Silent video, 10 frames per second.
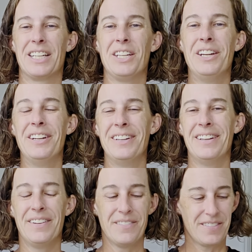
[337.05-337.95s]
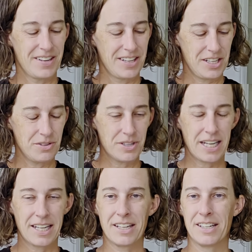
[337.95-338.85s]
You
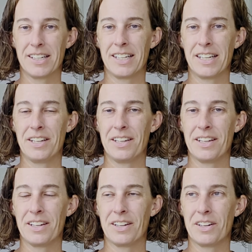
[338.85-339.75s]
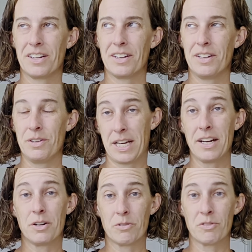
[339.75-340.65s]
cannot. You
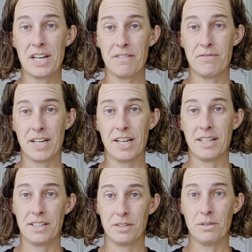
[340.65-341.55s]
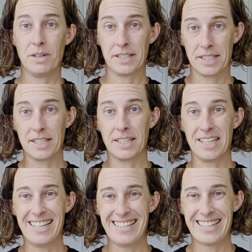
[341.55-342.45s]
can overeat fat. I know. I did it
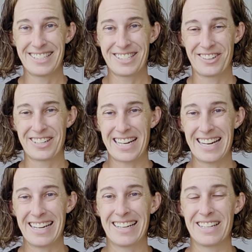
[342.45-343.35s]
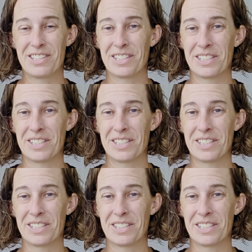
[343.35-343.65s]
yesterday.